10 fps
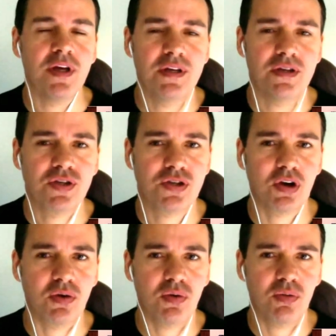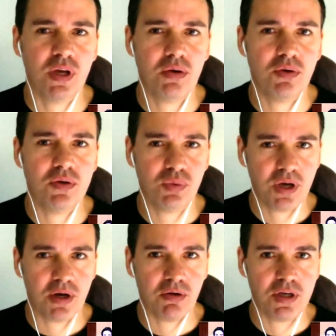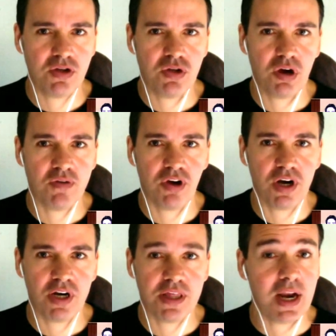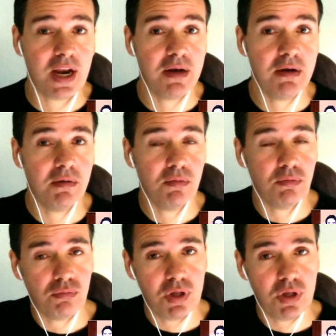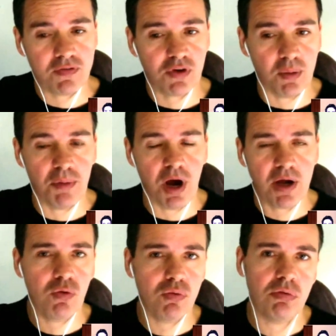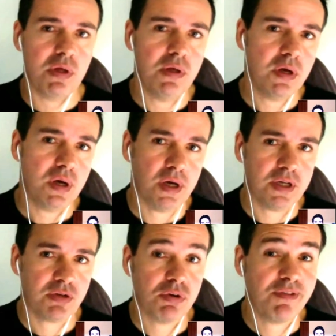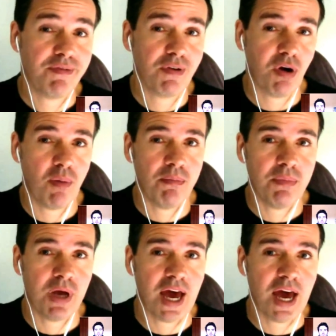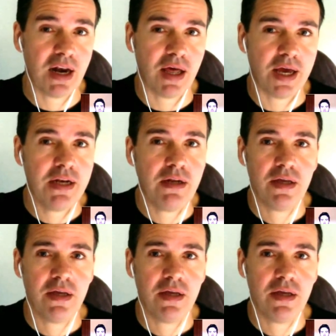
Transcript: So we're going to dive right into that, and really I've got Michael Essery from Adelaide